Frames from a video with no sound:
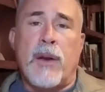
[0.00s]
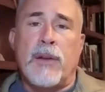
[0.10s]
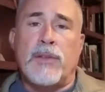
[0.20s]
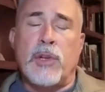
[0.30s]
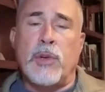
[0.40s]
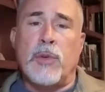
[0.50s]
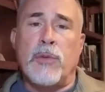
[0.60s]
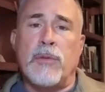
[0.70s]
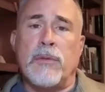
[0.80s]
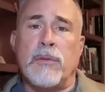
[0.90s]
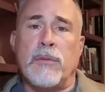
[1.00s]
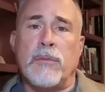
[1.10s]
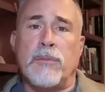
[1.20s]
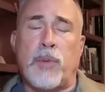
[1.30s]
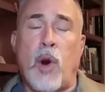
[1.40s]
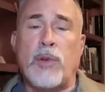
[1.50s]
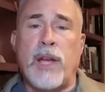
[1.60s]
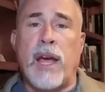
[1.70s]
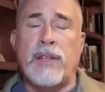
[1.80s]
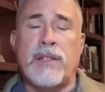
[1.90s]
to
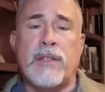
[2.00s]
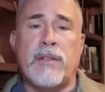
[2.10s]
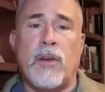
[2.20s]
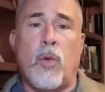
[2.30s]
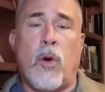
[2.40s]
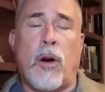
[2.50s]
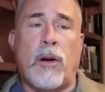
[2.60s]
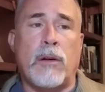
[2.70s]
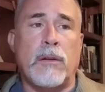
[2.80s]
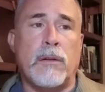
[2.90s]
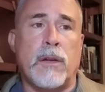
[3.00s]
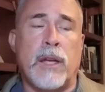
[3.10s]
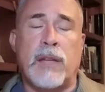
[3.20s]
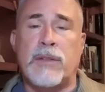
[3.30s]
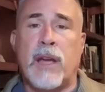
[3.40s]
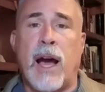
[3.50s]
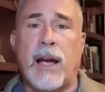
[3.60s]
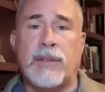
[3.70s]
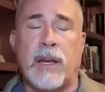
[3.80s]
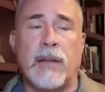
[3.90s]
protest the war against
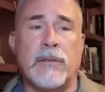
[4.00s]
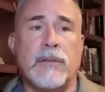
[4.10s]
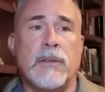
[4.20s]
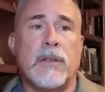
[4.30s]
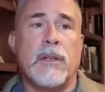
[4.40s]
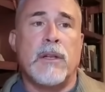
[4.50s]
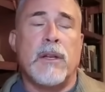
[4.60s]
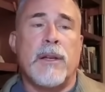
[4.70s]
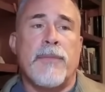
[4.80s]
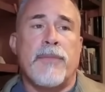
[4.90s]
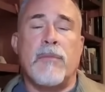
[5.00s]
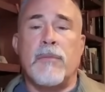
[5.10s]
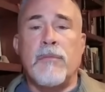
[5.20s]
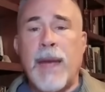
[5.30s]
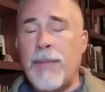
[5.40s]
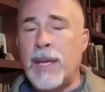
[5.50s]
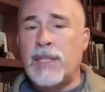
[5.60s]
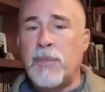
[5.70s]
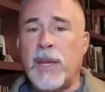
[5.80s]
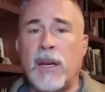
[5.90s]
Gaza. Maybe
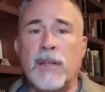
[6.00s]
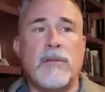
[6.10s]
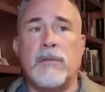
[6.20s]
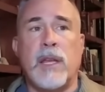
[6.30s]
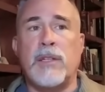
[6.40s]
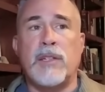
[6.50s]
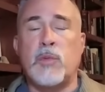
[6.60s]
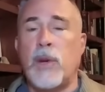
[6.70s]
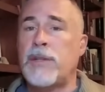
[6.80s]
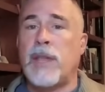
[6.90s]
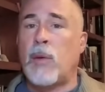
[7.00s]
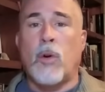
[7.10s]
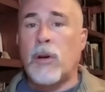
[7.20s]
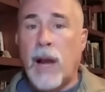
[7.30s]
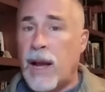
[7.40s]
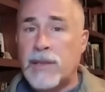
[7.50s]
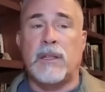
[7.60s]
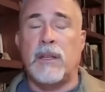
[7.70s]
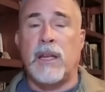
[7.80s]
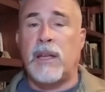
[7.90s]
it's because they just wish they were
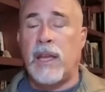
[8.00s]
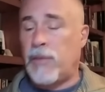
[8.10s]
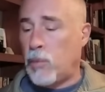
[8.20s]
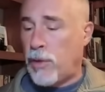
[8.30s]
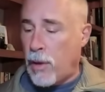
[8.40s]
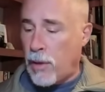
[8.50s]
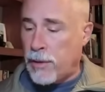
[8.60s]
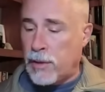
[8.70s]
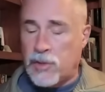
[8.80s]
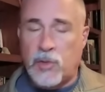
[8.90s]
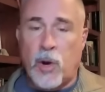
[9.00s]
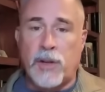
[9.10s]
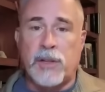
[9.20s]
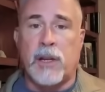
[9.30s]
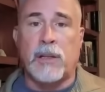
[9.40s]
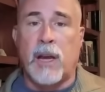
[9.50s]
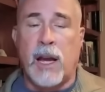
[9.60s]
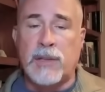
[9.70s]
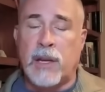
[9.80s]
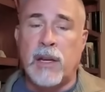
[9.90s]
Gaza. Even with the destruction in
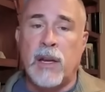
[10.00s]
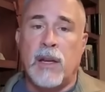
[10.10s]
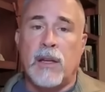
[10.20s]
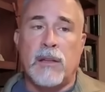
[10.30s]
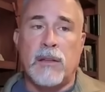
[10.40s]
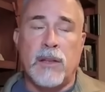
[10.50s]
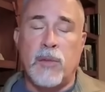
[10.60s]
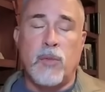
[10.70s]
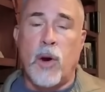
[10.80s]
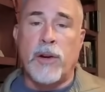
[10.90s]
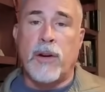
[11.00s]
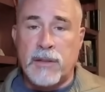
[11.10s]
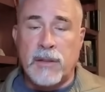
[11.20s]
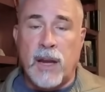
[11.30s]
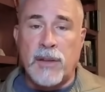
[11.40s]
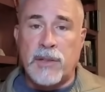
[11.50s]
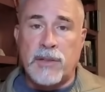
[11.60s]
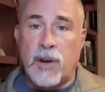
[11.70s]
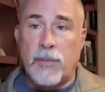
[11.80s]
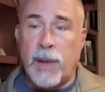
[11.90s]
Gaza, you wonder if
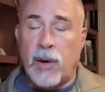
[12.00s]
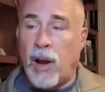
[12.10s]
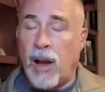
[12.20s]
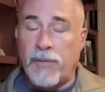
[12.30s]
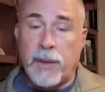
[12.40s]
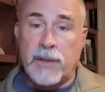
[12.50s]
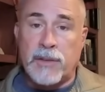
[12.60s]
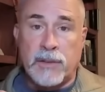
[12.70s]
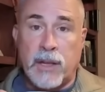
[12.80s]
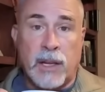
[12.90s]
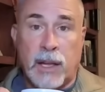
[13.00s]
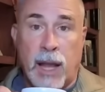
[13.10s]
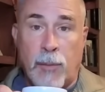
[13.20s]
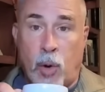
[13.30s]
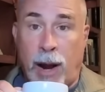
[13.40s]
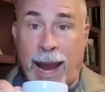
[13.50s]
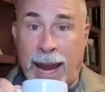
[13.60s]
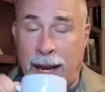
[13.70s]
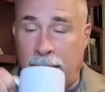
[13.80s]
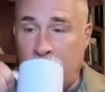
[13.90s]
Gazans aren't better off because they're going to get a lot more
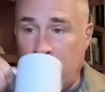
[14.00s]
aid.